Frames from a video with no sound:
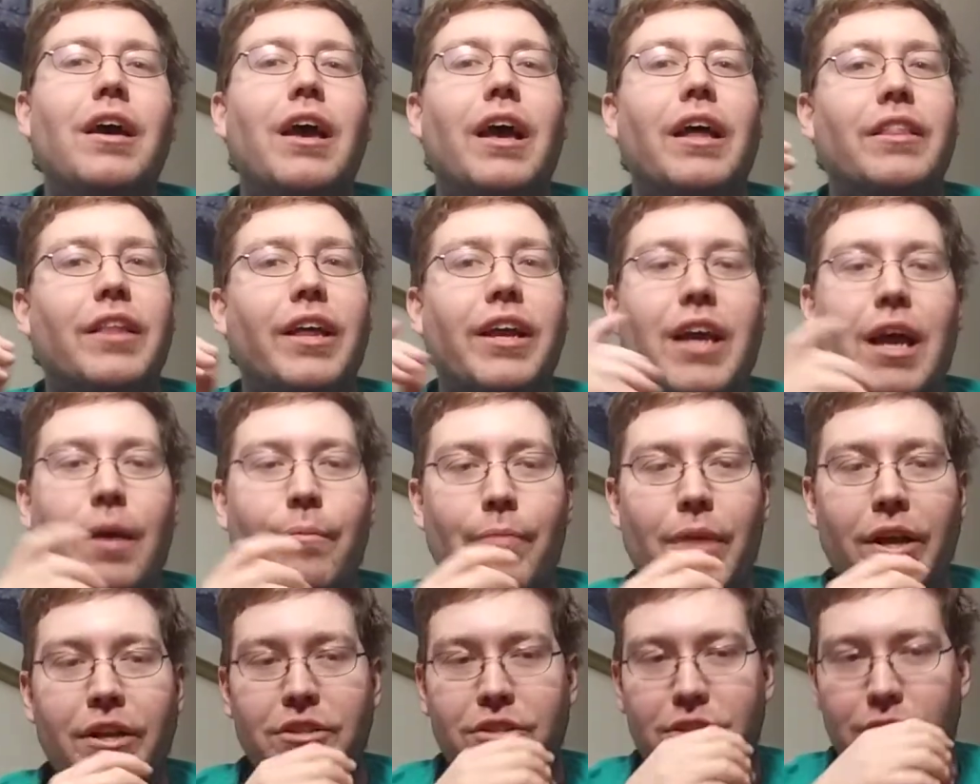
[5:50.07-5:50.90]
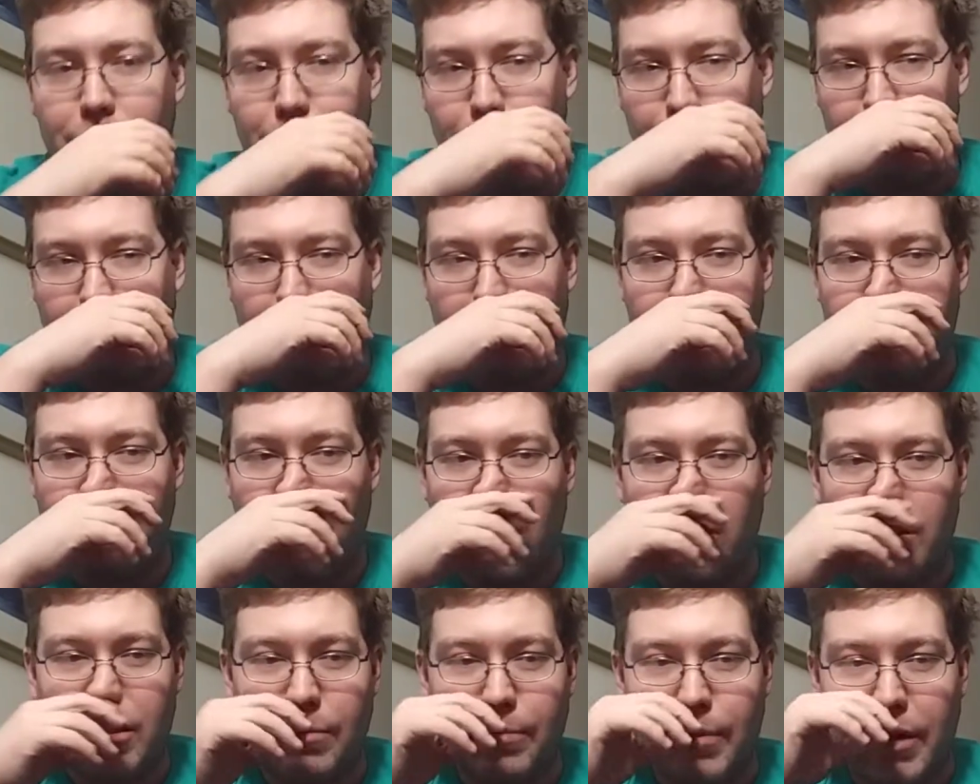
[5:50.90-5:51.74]
And like I mentioned when I
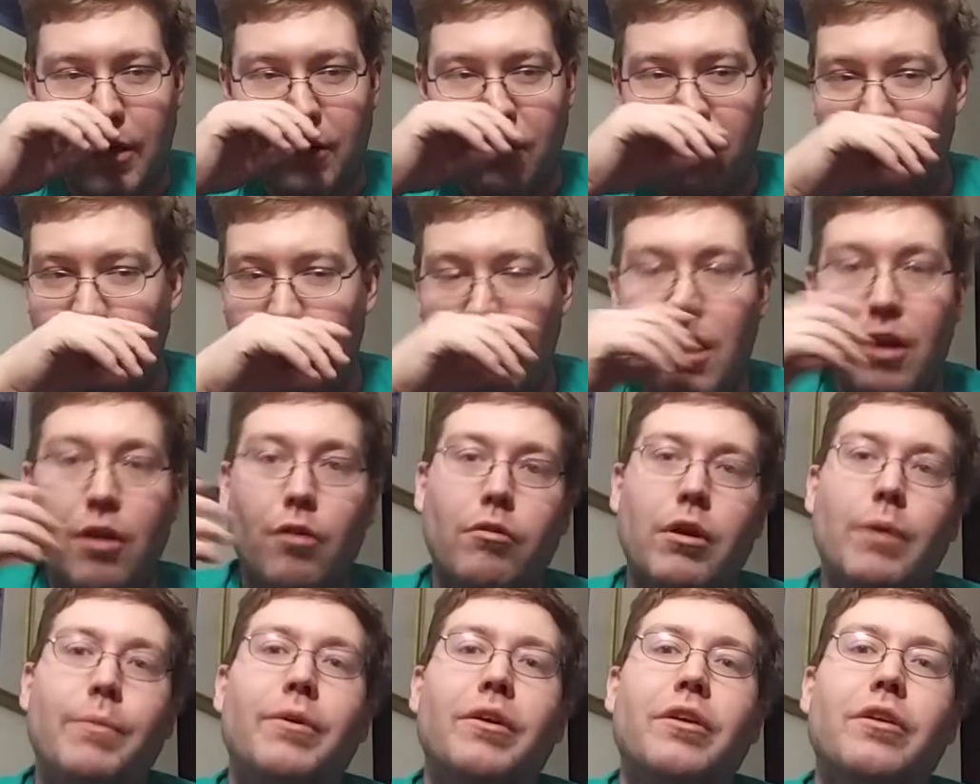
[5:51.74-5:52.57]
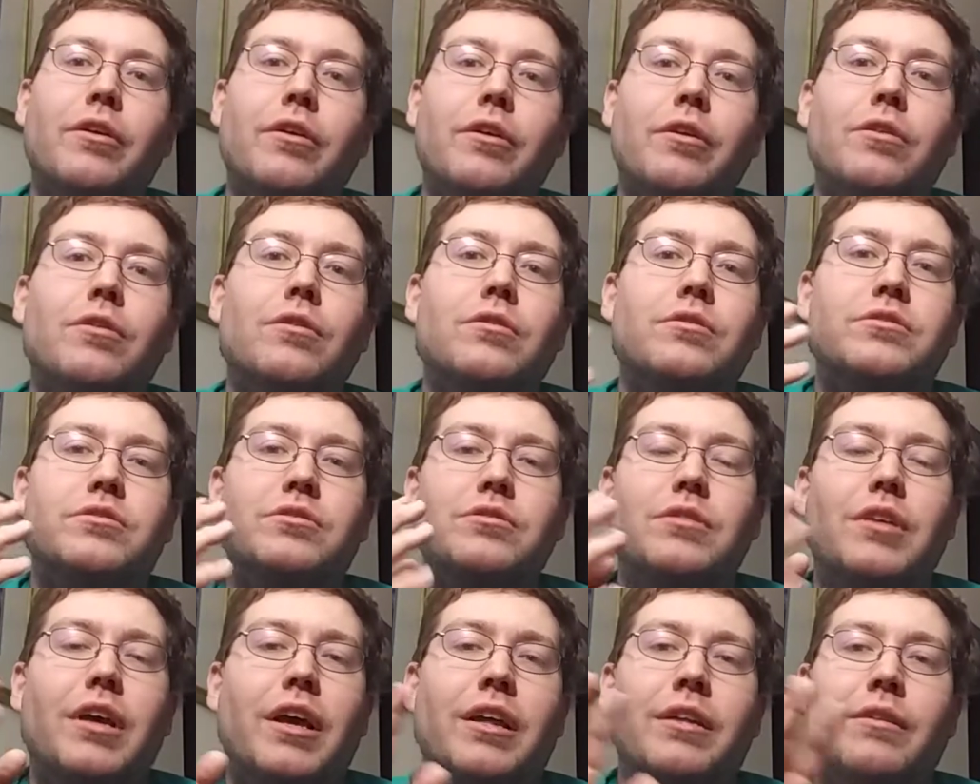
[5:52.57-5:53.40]
talked about Ribbon Girl
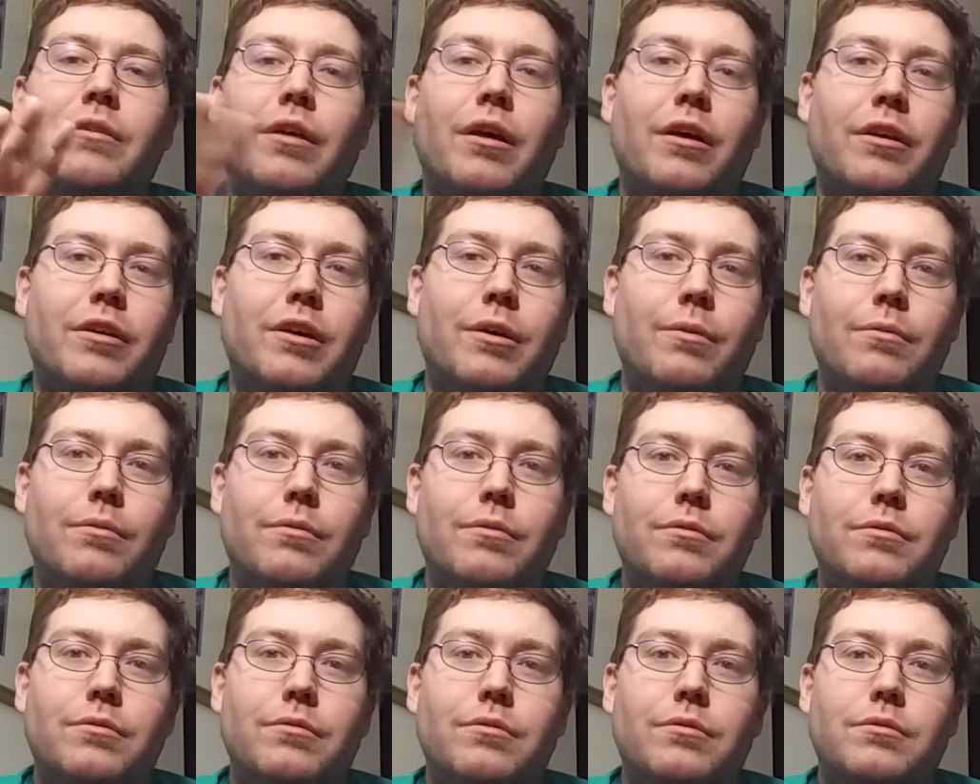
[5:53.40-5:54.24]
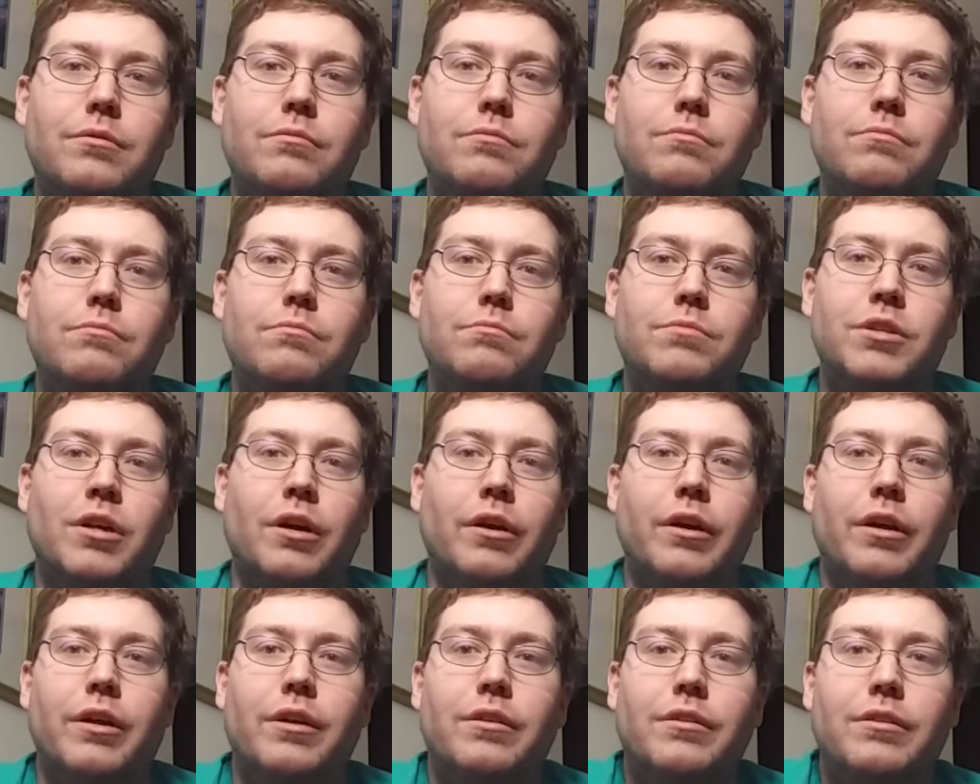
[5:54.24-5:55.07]
in a
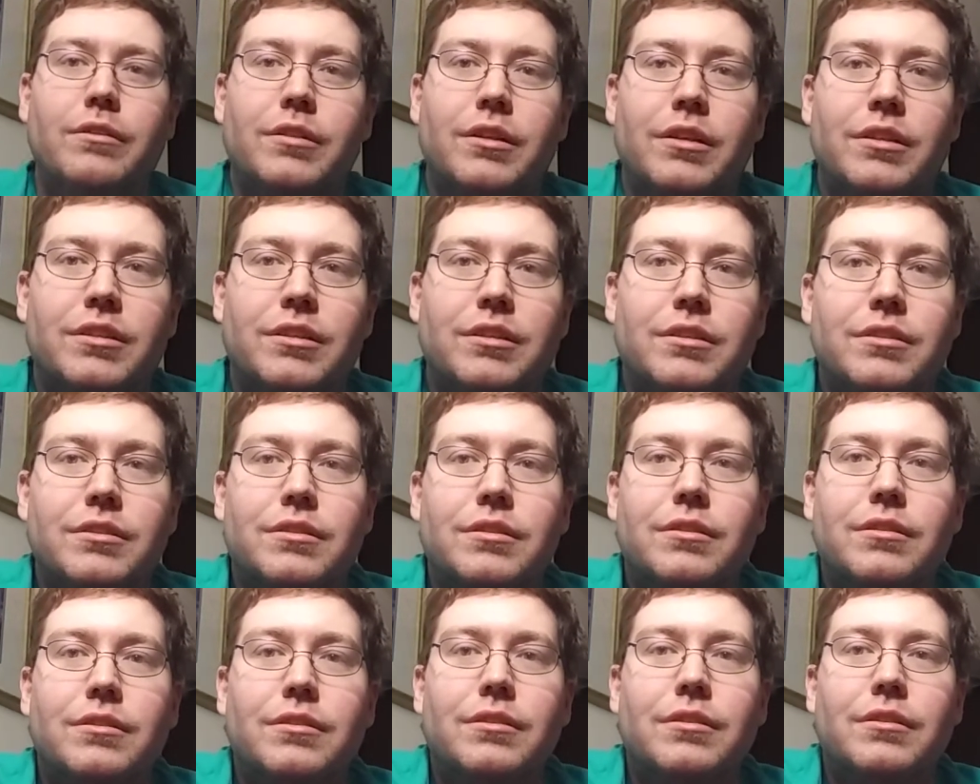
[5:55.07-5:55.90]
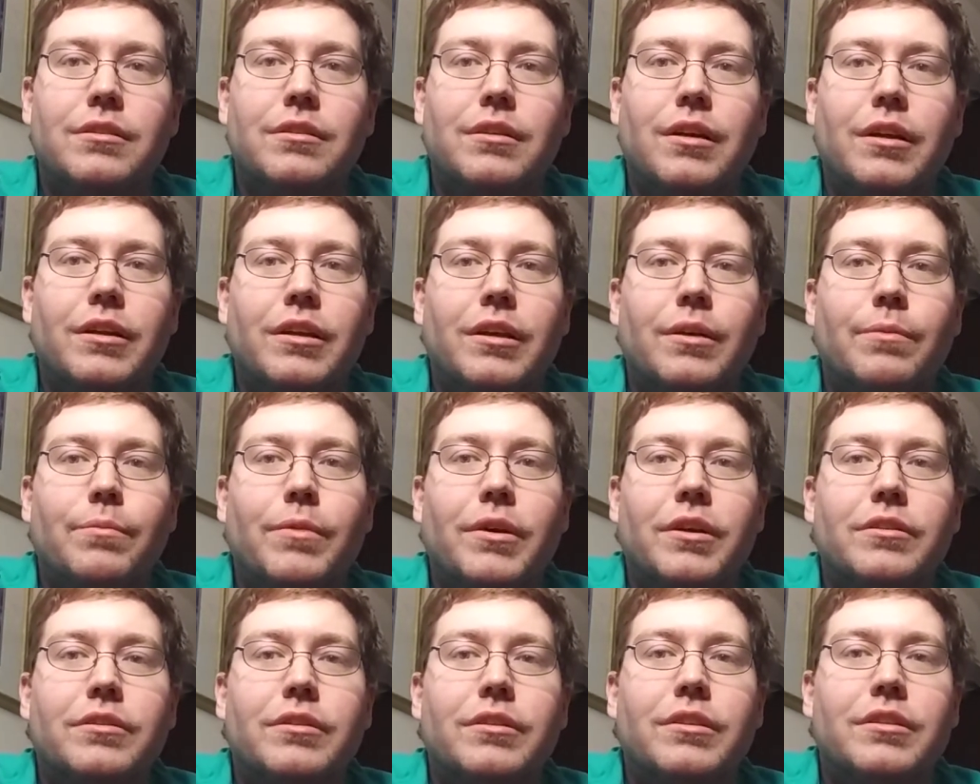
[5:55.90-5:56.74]
I need to
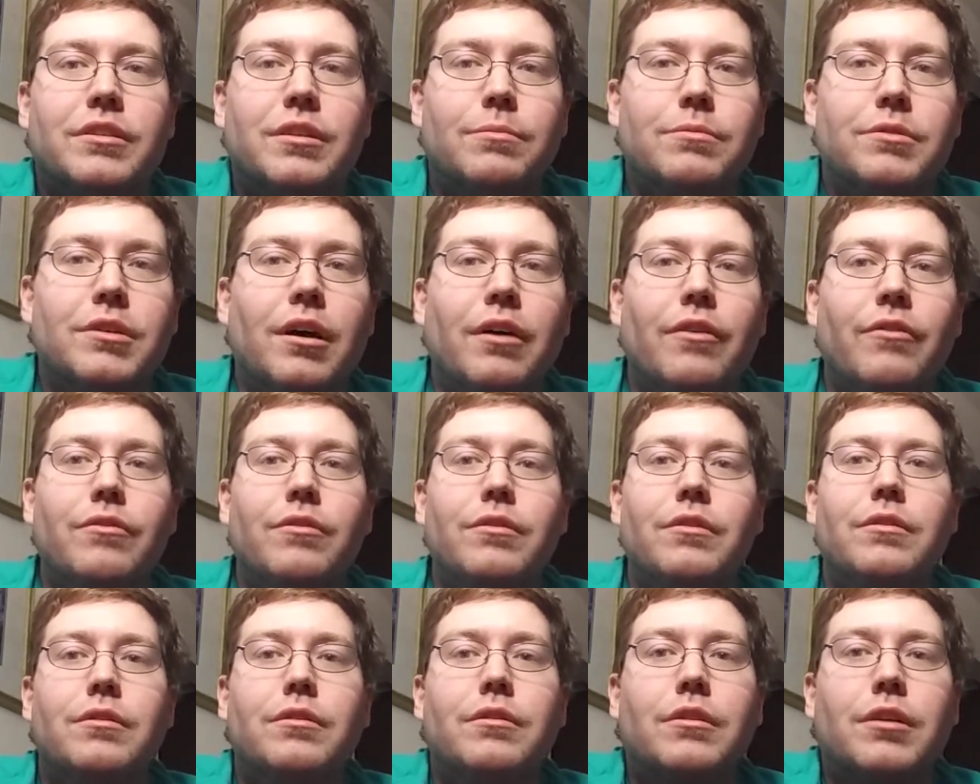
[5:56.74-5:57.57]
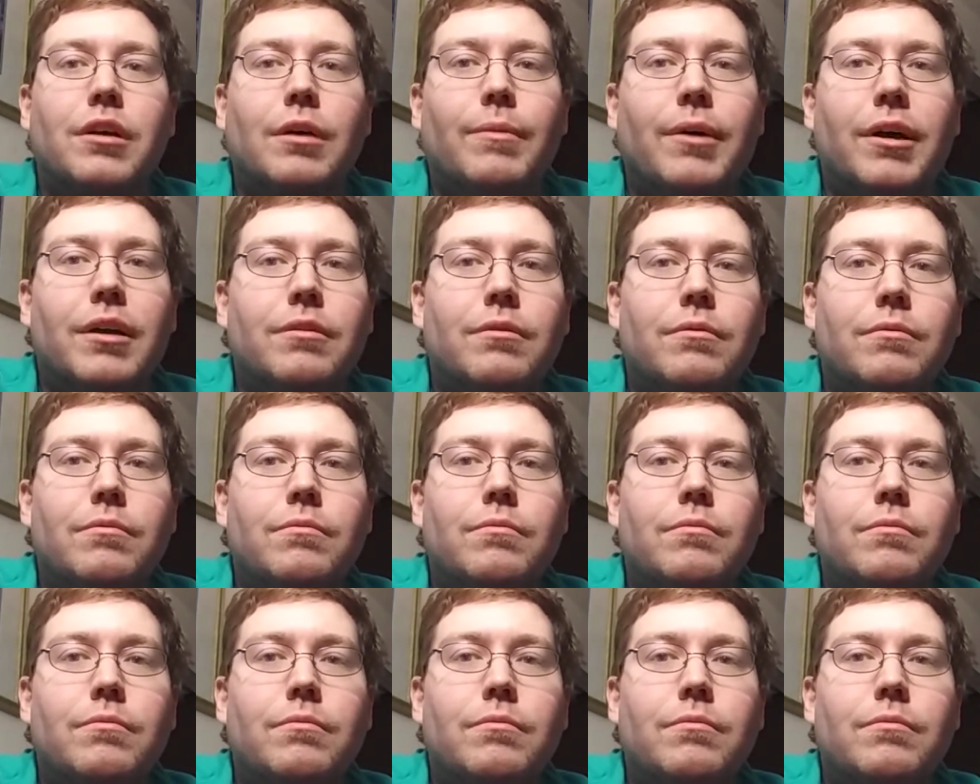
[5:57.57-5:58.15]
make sure this comes off. Come on.